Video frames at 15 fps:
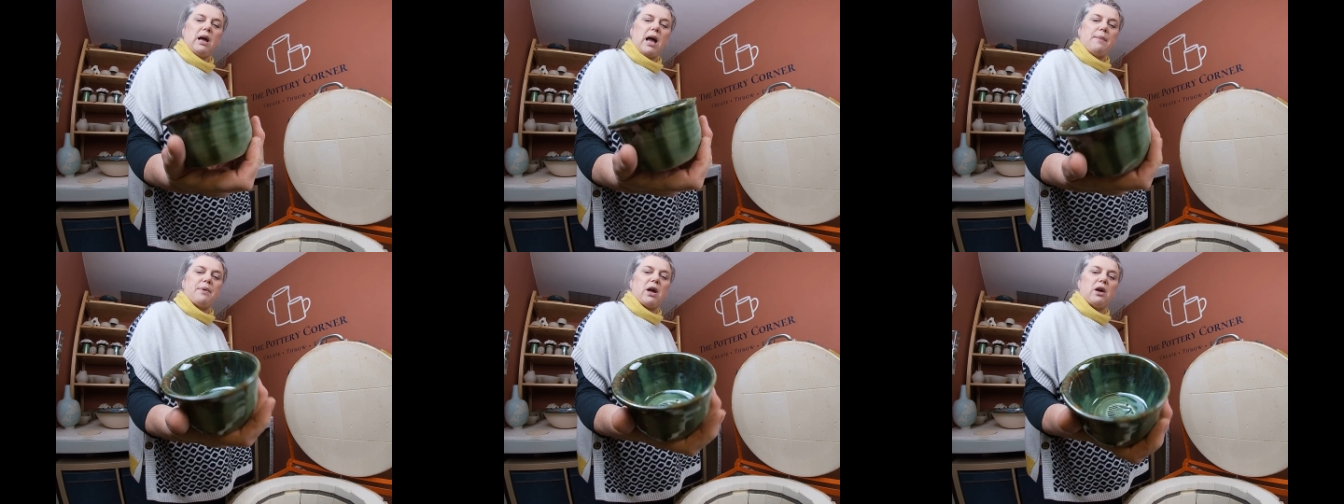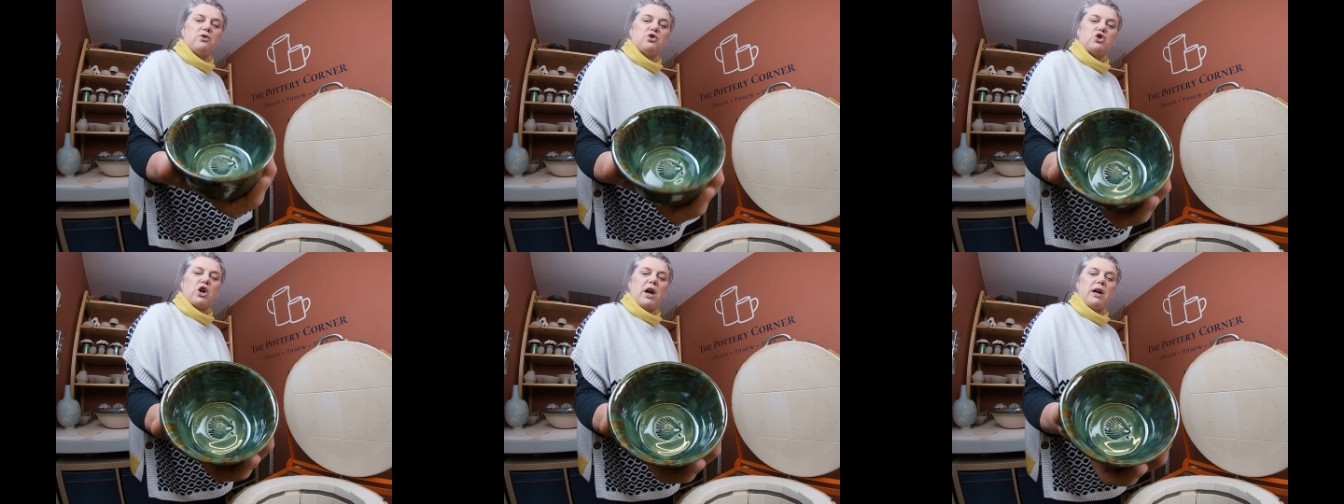
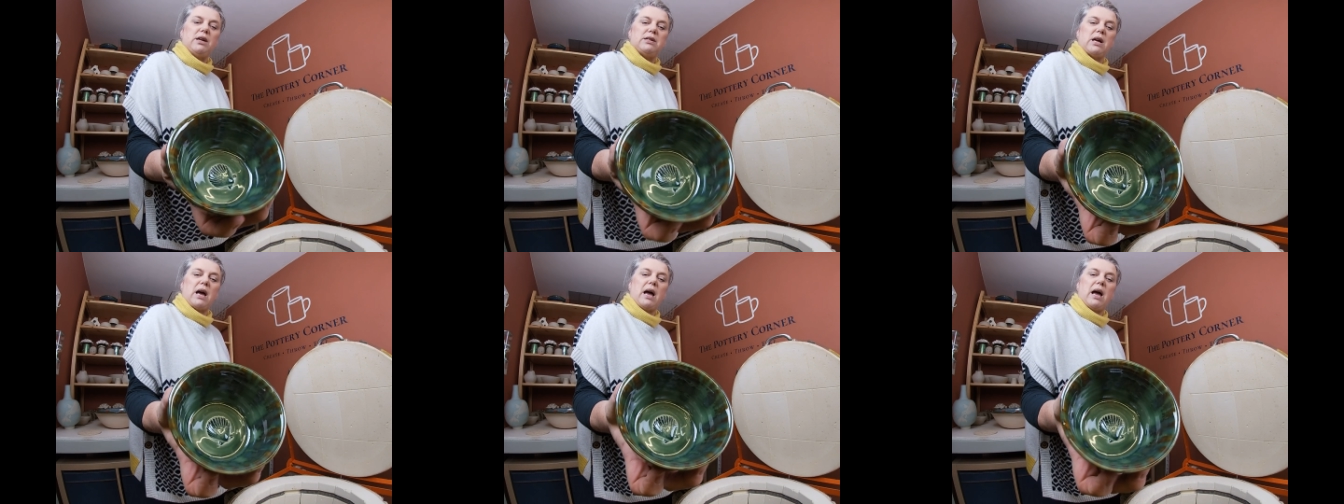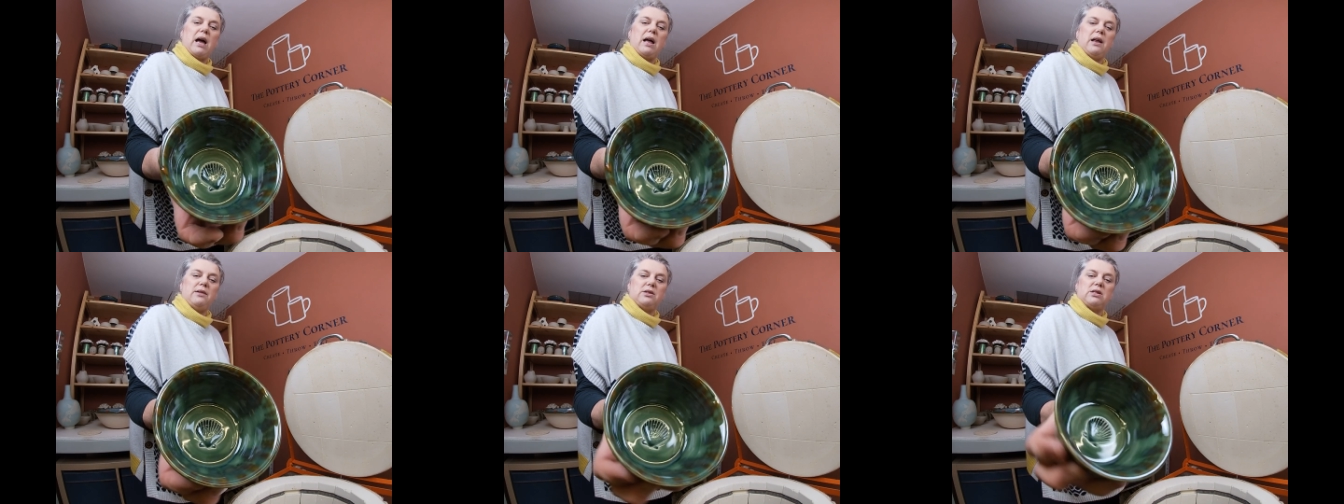Amaco's Jade
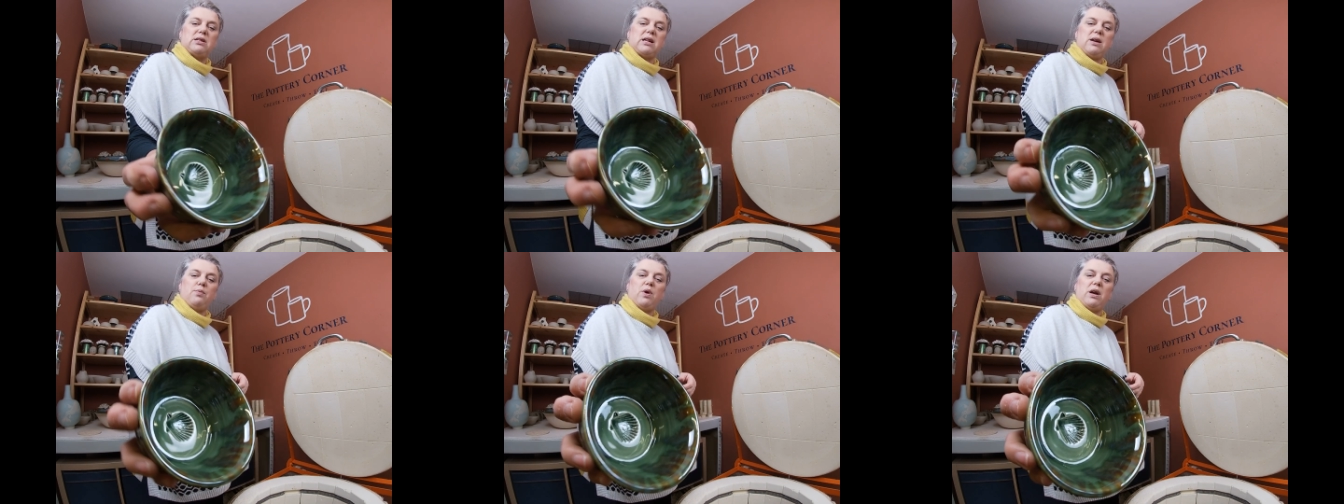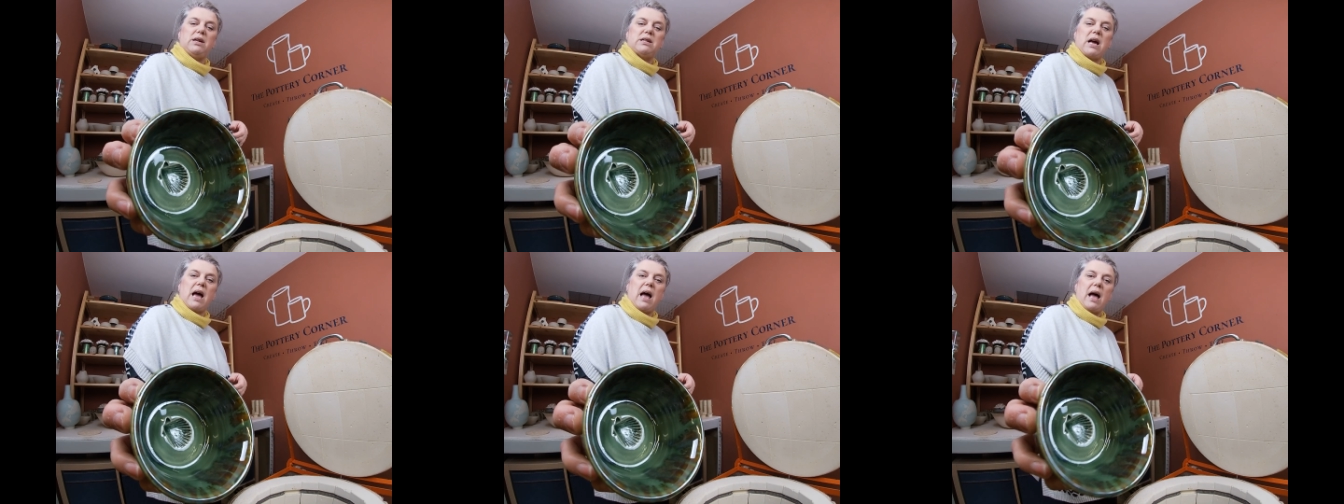and
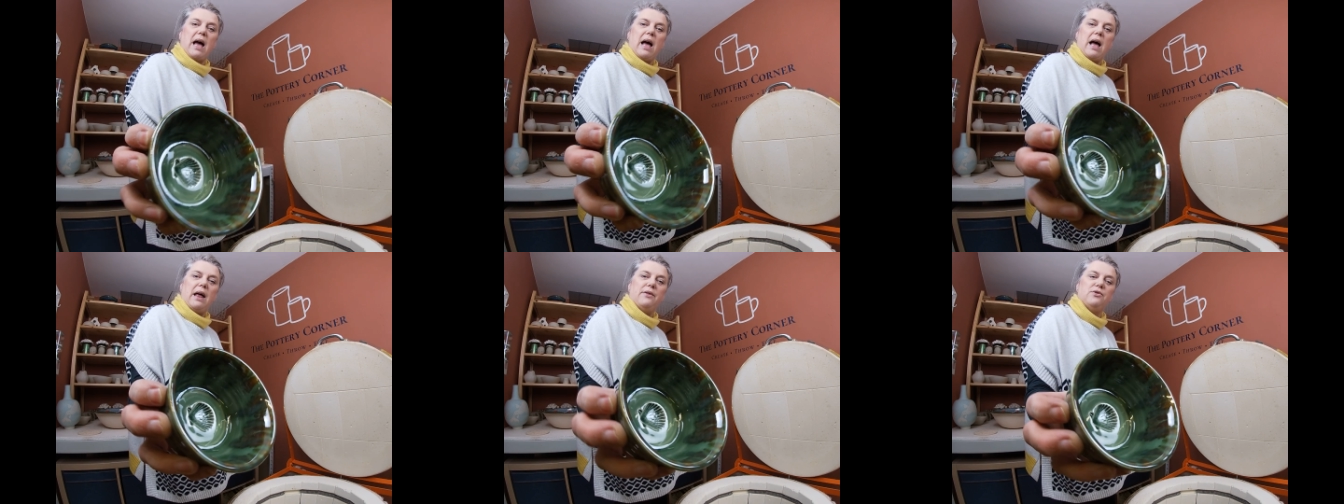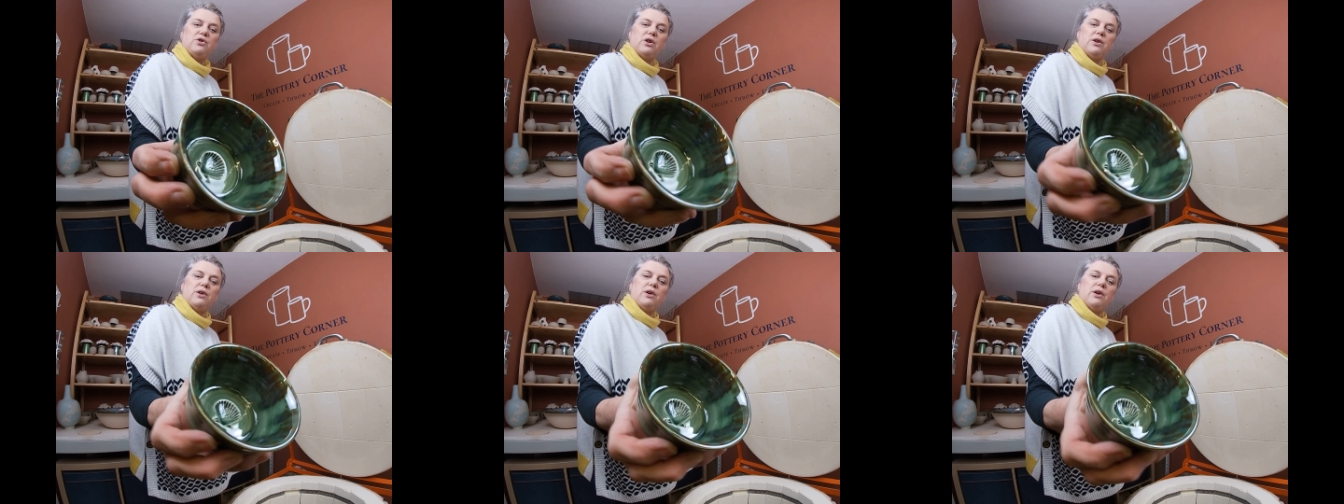Seaweed and